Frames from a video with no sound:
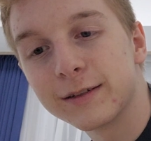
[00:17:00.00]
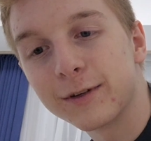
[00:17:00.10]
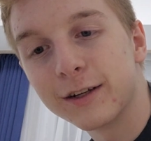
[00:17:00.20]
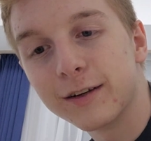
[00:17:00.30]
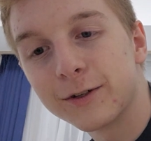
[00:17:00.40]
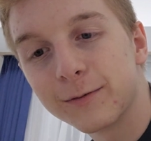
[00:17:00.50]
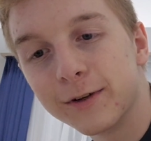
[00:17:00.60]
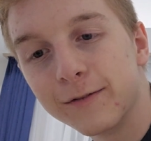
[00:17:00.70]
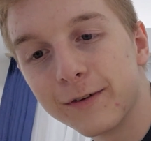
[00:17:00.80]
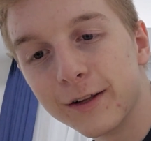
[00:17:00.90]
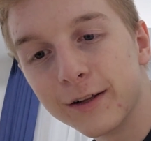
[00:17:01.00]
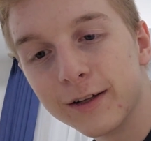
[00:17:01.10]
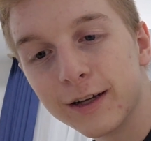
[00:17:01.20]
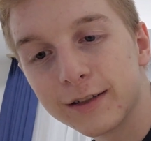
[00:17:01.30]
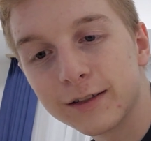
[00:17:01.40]
going to have to refill
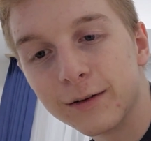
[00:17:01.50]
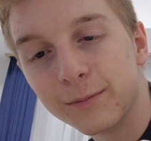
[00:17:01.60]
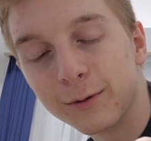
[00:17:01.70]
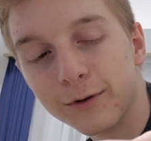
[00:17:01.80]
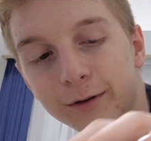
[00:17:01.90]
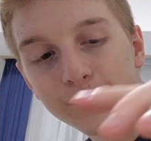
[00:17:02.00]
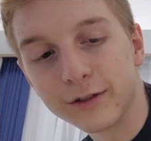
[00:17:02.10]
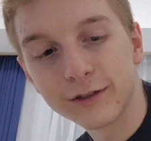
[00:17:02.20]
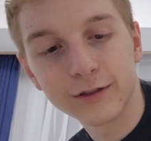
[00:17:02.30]
it at some point, which